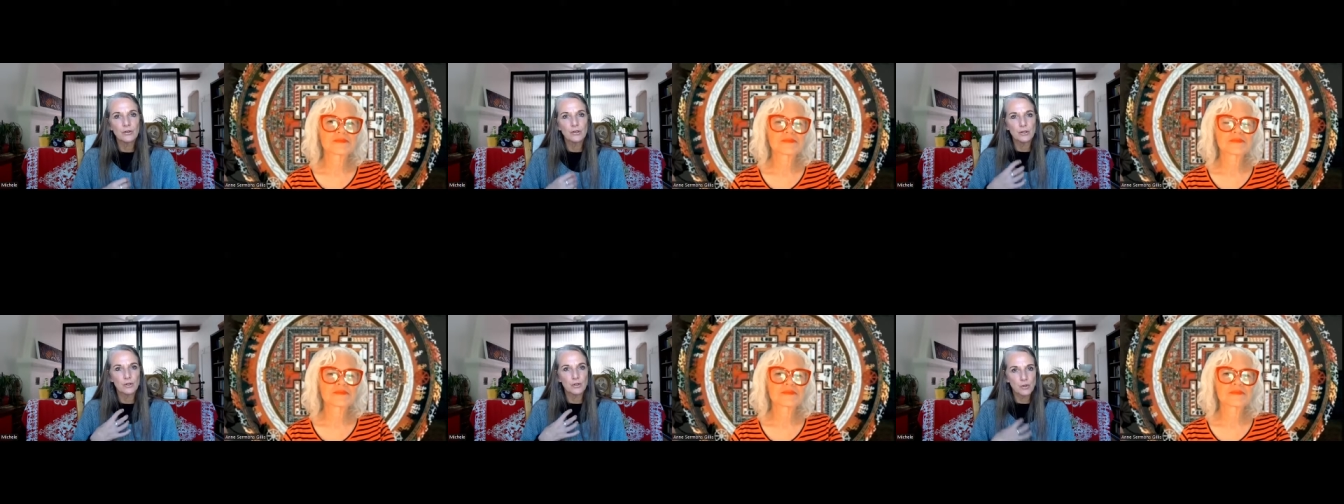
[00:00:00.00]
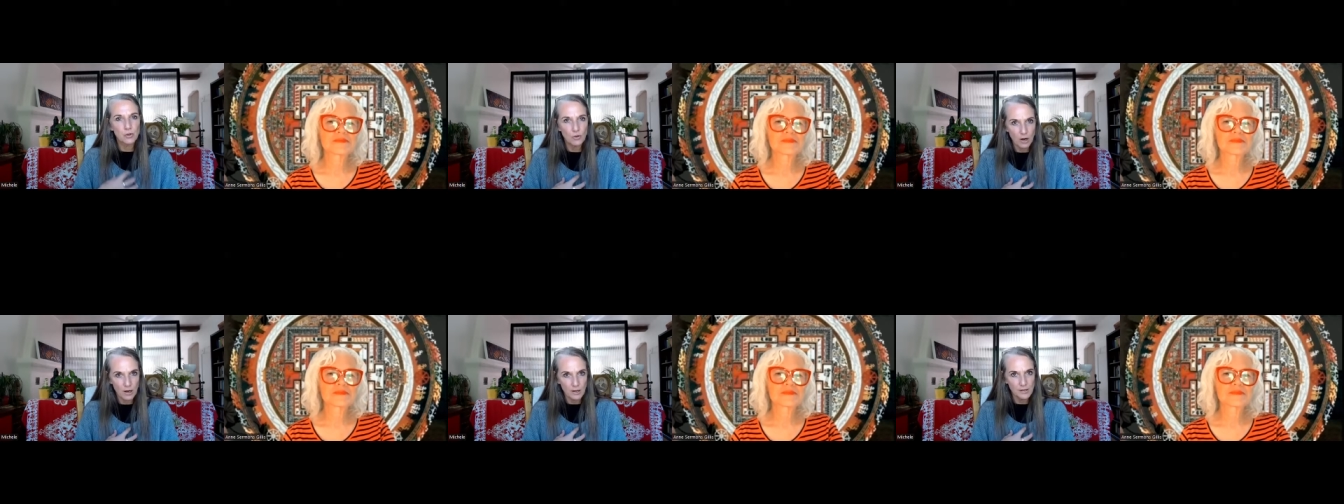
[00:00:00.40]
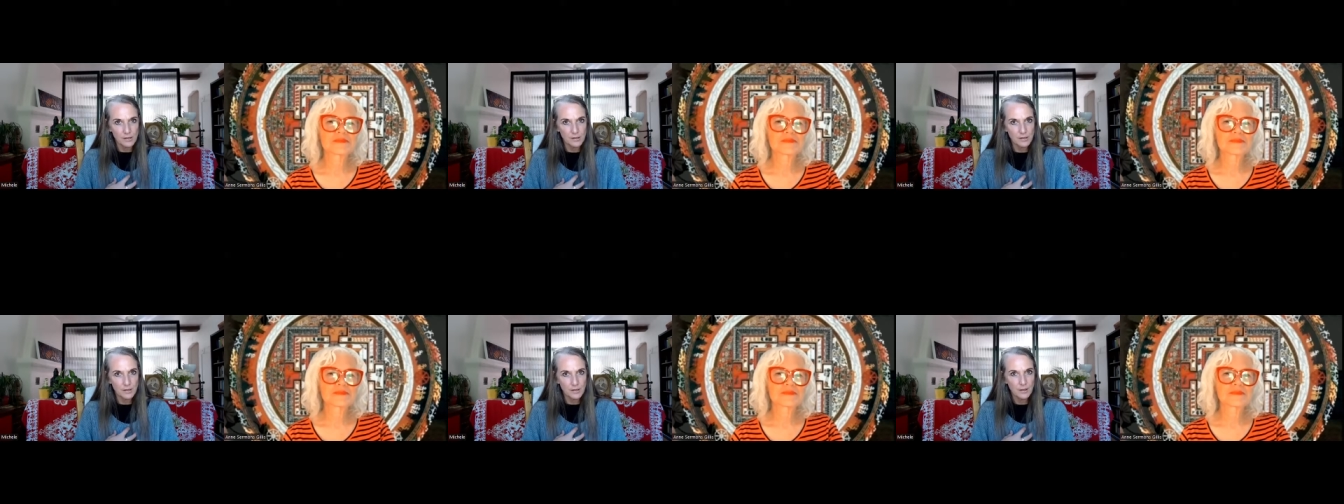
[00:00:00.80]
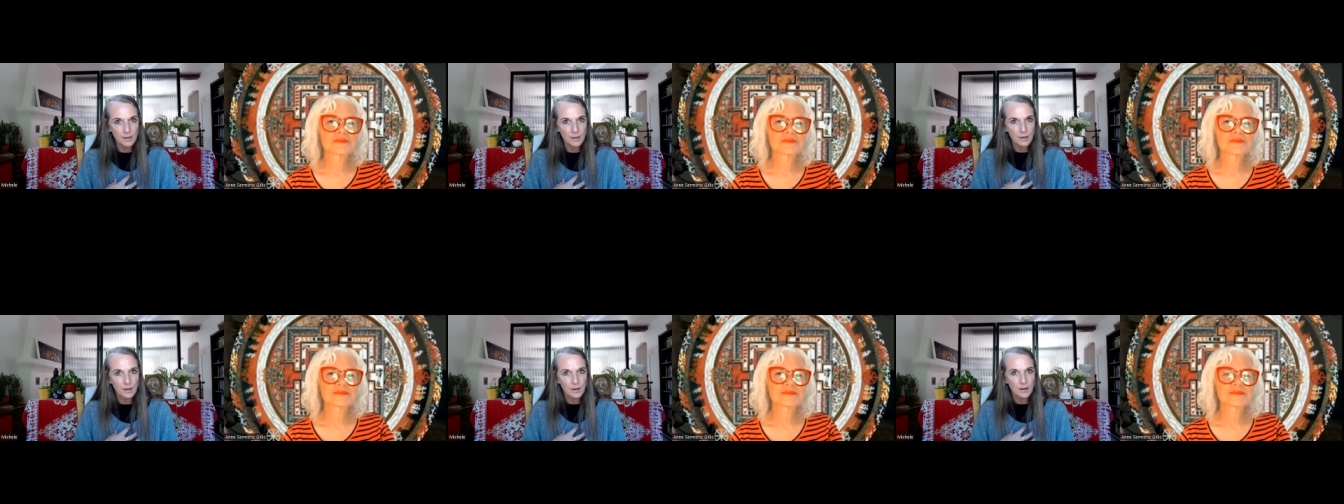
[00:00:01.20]
to trust.
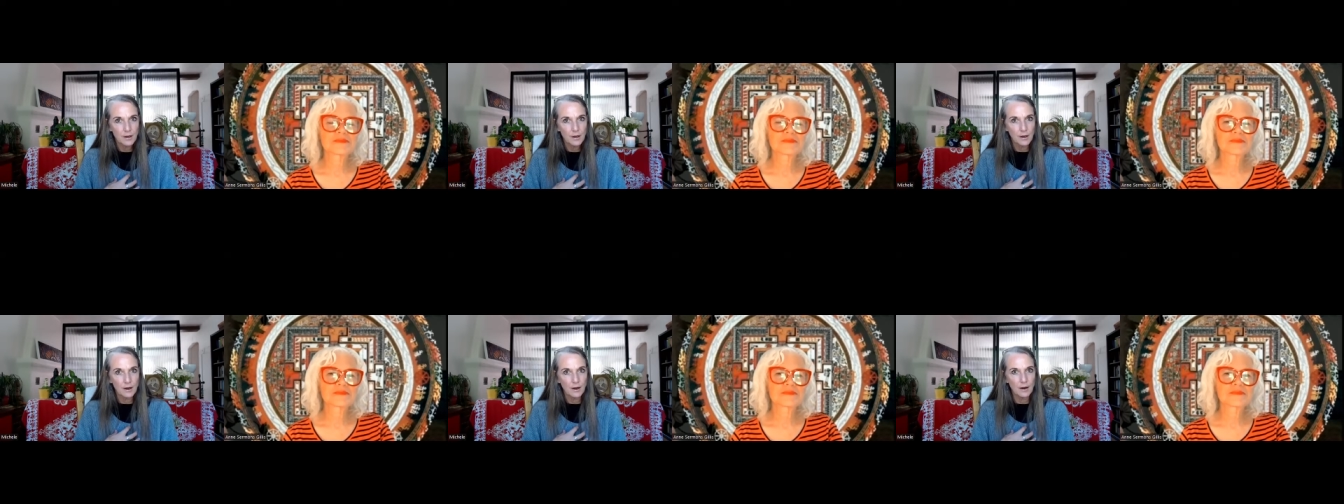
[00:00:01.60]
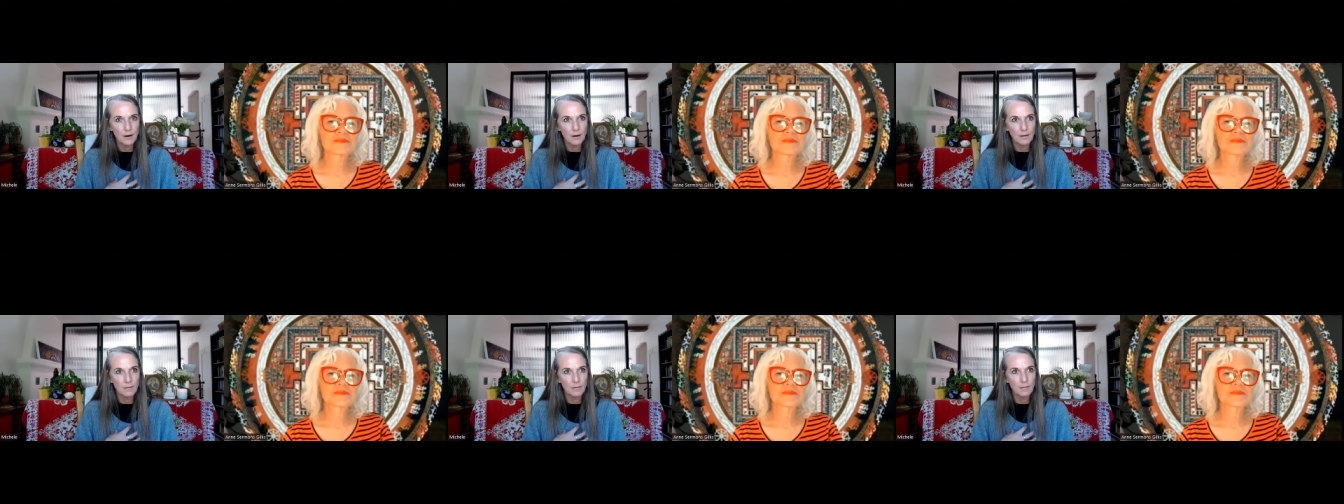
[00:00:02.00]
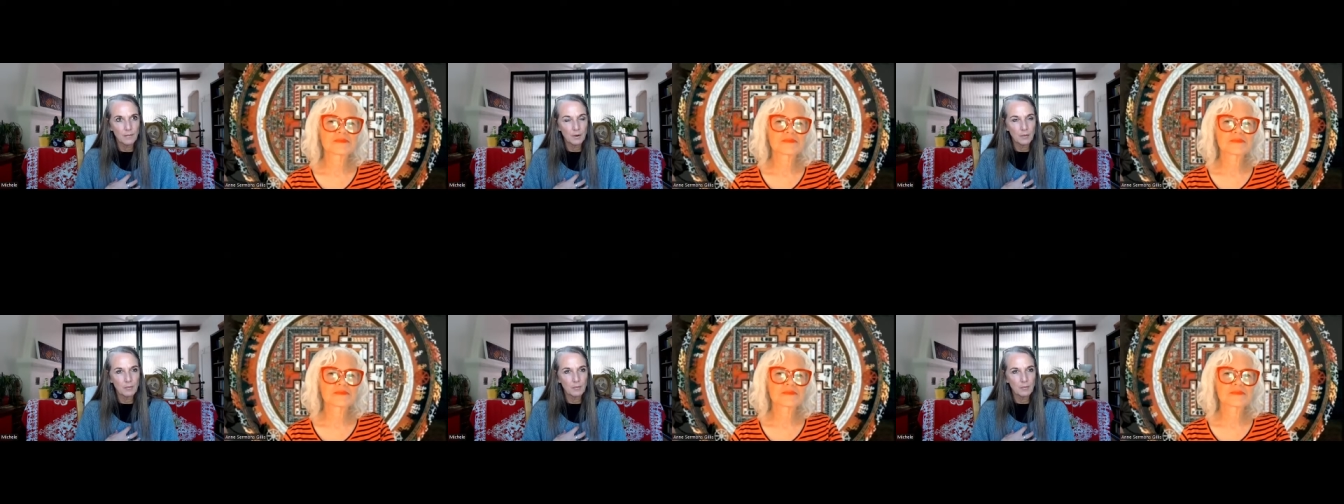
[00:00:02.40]
Um,